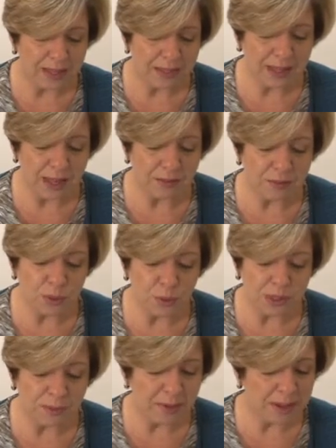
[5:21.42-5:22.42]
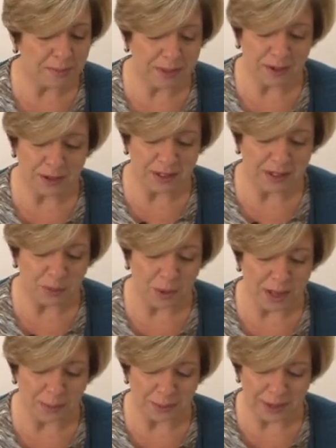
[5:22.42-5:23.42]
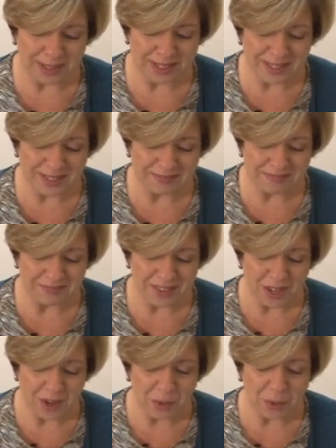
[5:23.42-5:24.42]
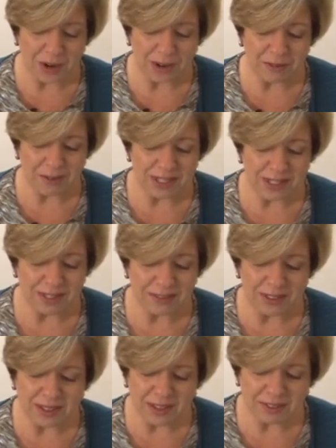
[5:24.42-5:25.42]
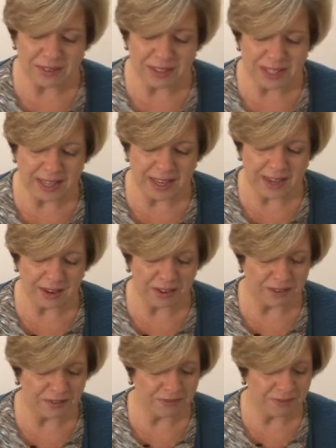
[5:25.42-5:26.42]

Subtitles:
Soundview was my miracle while pregnant, where I received love and care.